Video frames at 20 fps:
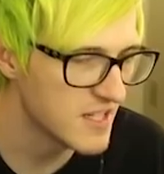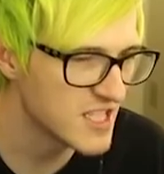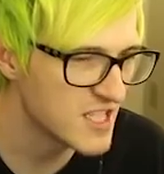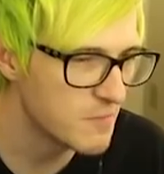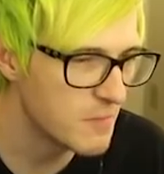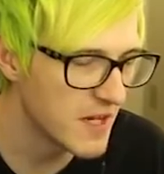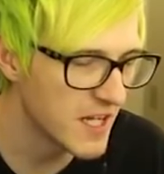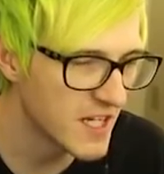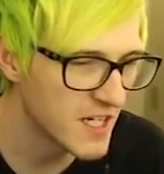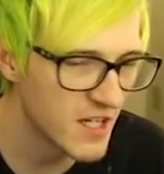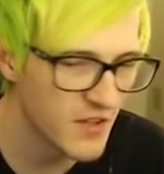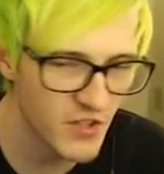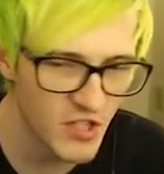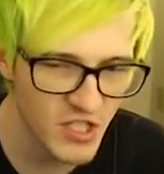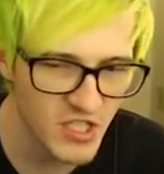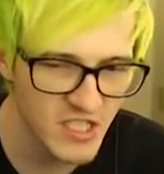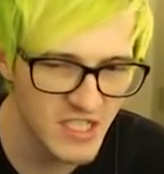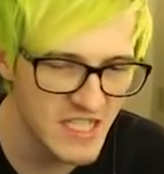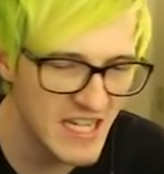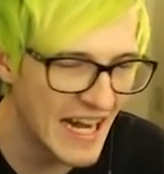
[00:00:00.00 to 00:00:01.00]
not spending another
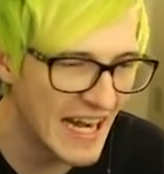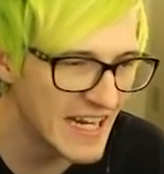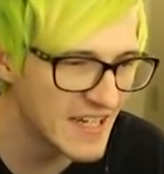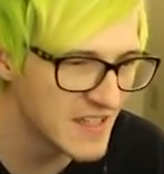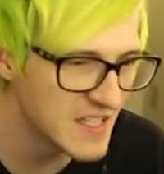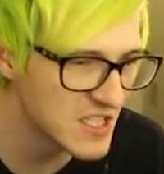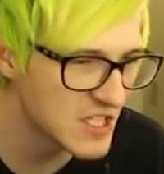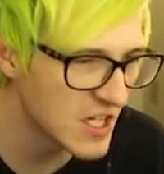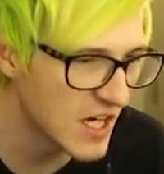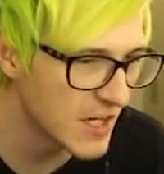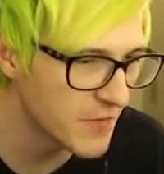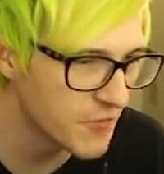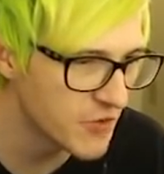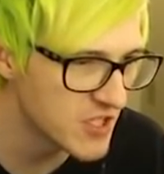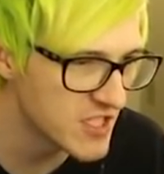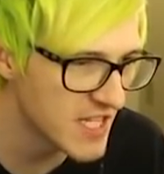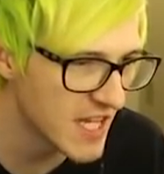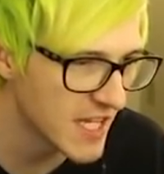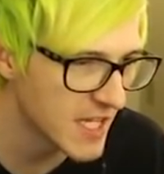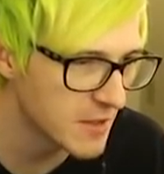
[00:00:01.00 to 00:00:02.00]
night in this
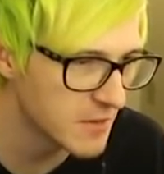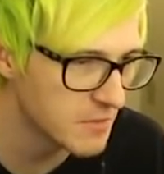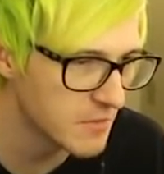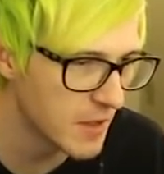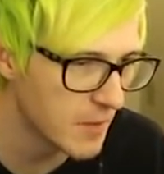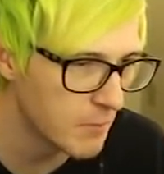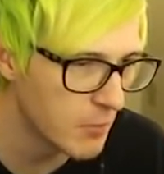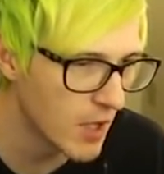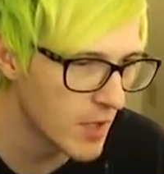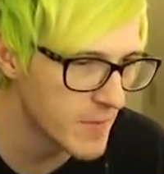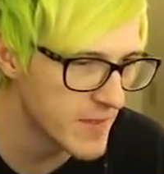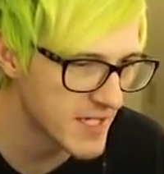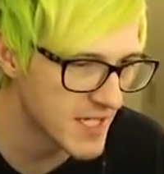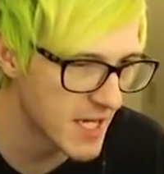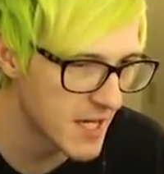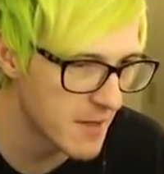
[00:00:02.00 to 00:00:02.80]
godforsaken apartment